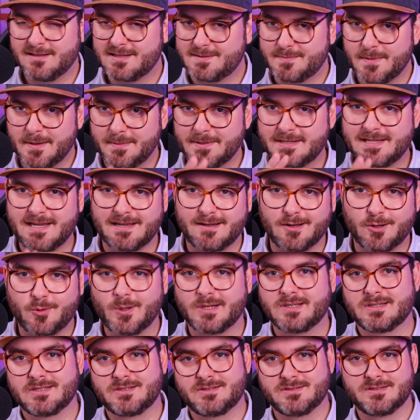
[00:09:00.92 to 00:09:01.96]
let's maybe take a
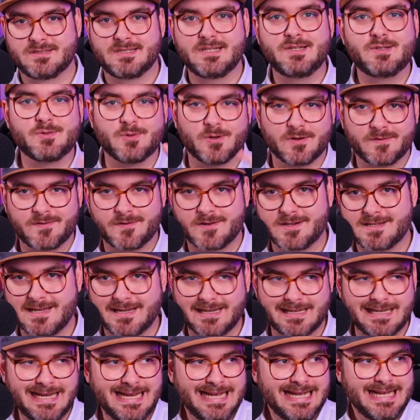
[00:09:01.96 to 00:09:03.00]
quick little detour for a
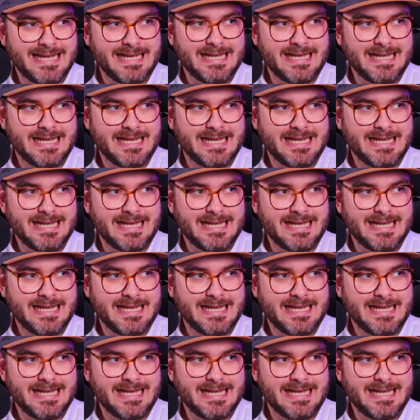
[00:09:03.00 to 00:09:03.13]
second.